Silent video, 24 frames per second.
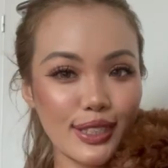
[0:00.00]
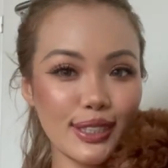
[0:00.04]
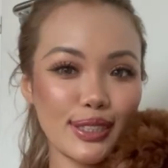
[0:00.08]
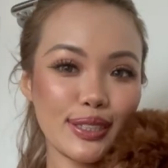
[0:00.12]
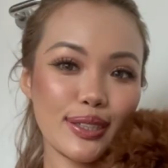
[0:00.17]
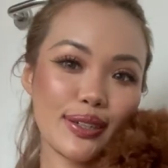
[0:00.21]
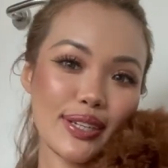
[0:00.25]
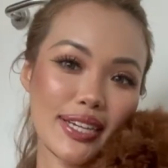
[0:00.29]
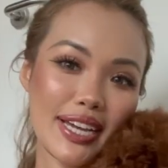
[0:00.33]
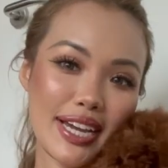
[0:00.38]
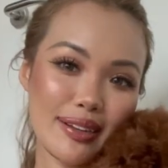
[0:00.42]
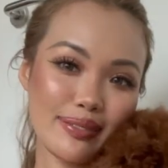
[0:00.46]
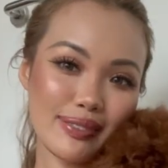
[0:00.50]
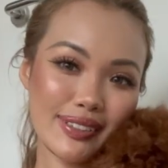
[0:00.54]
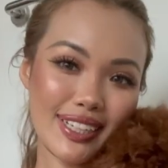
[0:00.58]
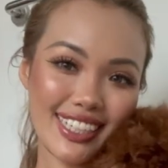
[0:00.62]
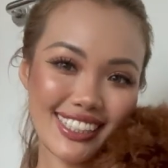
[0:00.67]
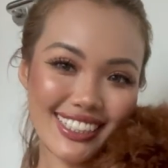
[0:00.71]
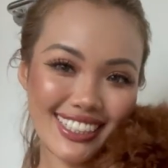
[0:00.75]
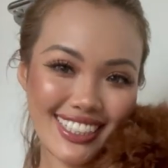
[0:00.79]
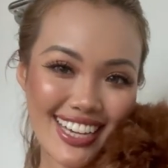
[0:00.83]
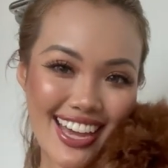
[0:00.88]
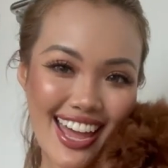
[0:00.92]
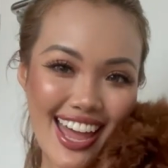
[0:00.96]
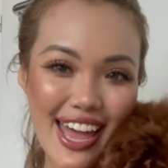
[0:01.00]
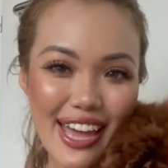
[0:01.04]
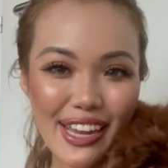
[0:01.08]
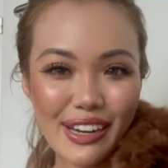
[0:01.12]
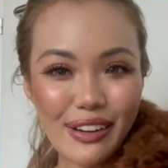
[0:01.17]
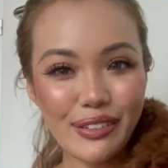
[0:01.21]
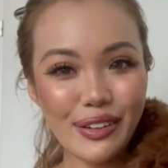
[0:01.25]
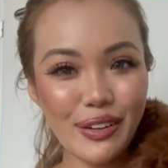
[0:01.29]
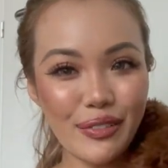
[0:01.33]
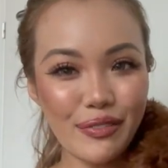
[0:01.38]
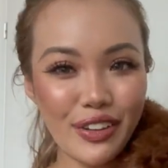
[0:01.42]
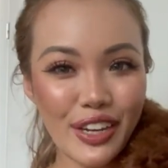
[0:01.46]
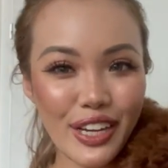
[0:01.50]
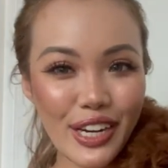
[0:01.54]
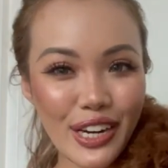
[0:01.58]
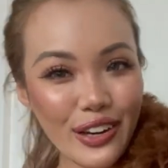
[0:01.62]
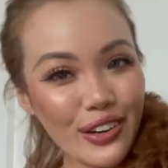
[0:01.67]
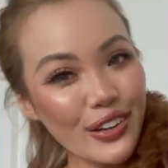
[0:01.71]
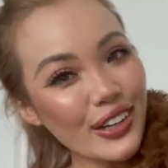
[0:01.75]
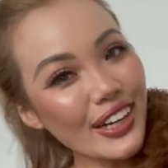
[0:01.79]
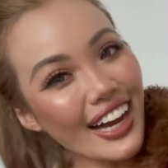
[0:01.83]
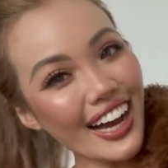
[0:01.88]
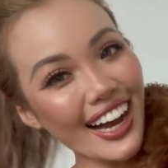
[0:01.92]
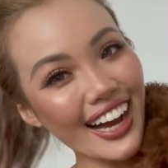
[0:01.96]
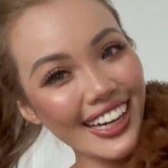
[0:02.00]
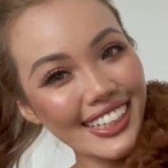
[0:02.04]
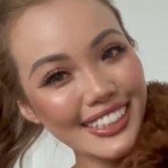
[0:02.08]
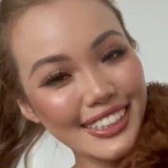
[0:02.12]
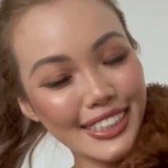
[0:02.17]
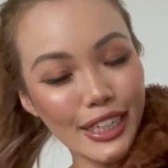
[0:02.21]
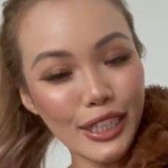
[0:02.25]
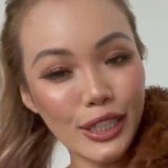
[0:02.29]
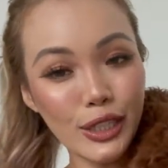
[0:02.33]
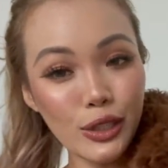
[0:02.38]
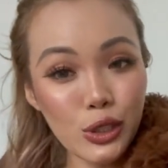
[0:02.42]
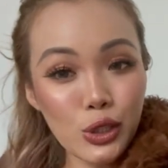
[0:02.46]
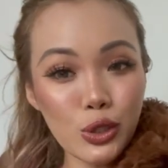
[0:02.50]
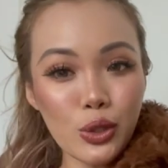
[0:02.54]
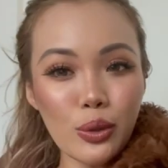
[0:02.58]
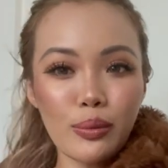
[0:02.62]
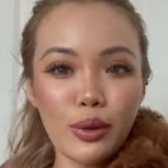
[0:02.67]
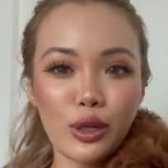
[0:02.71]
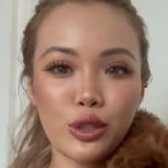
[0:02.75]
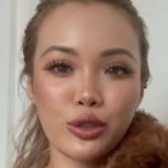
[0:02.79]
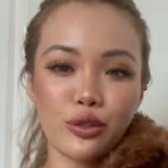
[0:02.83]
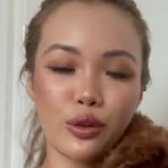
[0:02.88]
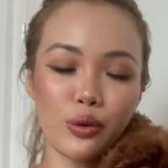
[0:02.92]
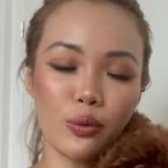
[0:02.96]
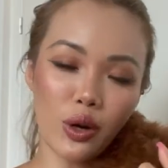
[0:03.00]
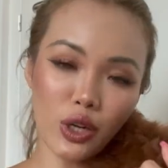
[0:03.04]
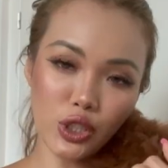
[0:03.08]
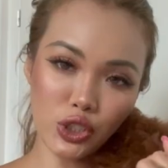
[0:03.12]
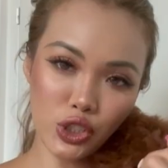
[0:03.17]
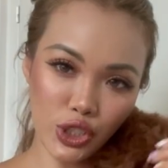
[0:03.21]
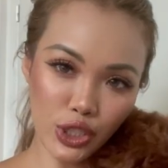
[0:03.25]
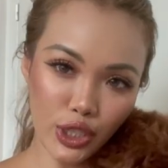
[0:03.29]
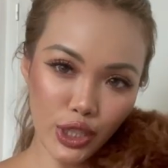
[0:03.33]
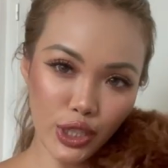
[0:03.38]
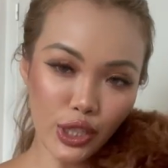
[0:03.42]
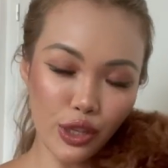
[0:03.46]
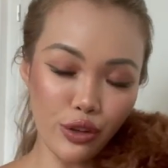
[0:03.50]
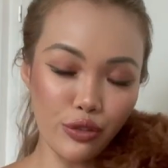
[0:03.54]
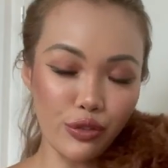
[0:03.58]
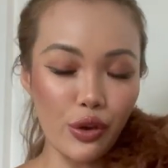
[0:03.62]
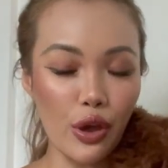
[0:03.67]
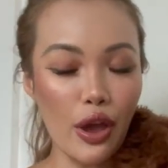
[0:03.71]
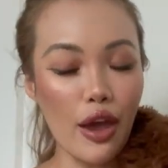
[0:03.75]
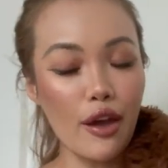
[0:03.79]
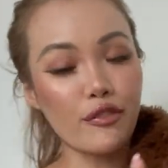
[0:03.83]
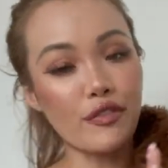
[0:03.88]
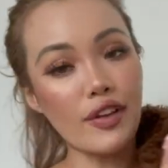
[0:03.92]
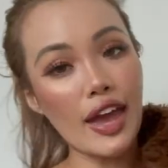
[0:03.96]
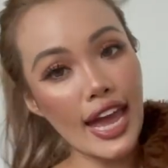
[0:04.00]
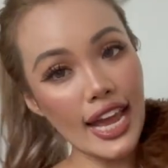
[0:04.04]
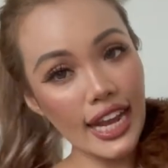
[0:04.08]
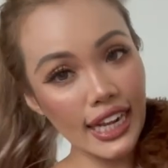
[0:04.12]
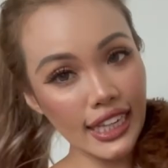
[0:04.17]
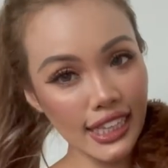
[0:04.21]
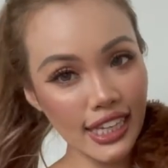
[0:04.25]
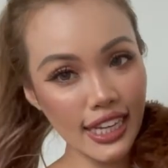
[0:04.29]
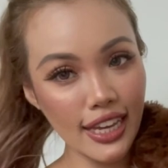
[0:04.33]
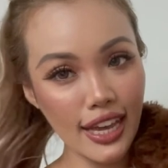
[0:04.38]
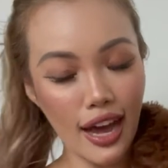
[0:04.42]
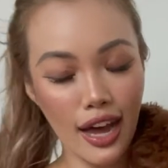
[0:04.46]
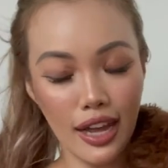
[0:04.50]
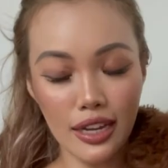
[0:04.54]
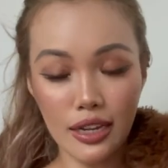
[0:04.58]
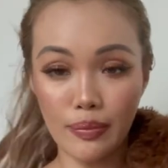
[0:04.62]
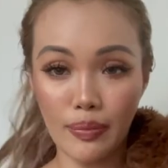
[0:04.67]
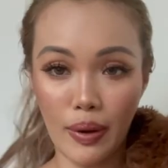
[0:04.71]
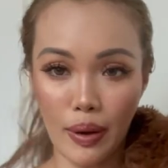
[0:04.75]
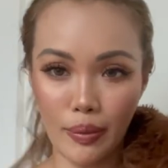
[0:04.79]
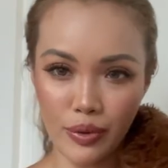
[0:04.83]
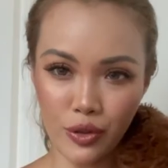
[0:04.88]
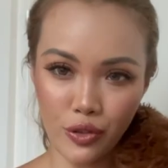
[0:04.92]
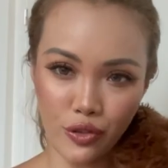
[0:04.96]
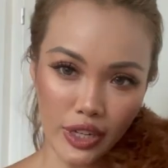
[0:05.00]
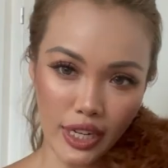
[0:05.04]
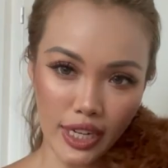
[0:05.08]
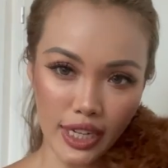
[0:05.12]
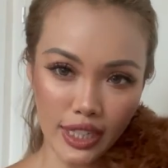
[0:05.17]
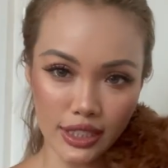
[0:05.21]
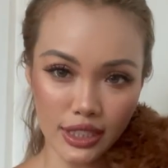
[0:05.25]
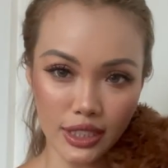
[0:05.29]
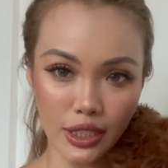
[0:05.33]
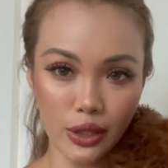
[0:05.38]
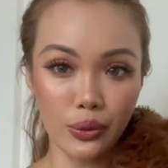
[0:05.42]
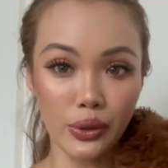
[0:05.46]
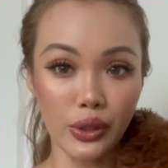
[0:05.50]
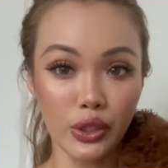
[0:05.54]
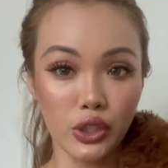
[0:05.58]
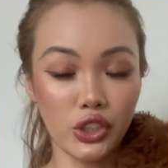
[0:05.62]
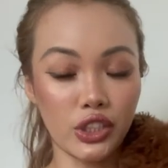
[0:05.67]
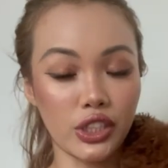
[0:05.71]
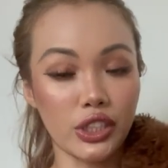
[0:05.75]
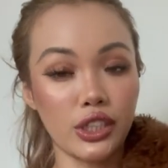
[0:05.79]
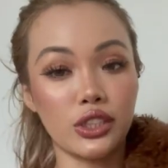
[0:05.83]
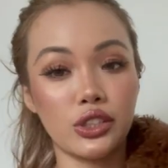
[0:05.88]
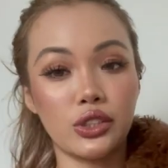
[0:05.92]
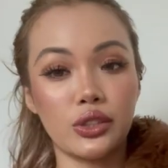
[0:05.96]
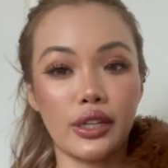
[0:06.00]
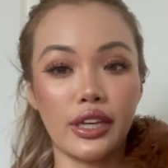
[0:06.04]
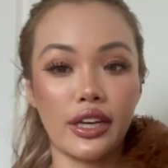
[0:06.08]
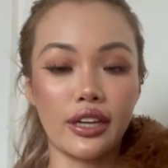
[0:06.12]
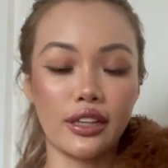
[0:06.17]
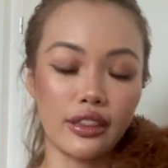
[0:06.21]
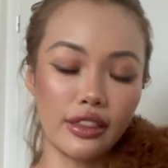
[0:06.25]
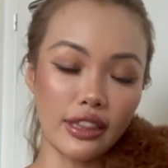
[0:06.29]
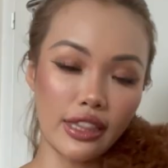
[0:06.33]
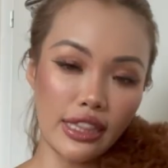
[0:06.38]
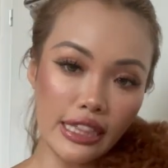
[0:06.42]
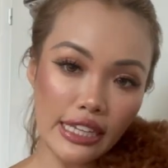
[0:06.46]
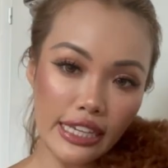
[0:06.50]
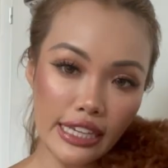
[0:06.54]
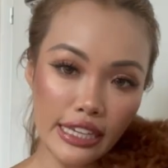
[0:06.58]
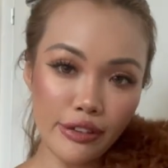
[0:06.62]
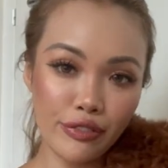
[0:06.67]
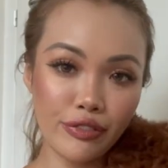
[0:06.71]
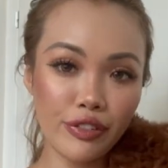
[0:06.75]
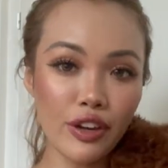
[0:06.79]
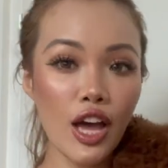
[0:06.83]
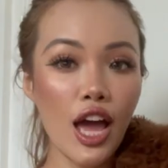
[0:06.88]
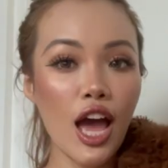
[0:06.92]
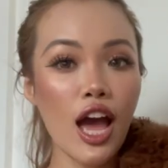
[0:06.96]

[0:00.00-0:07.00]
so yeah that's the end of the video guys thank you so much for watching if you have any other puppy related questions you can leave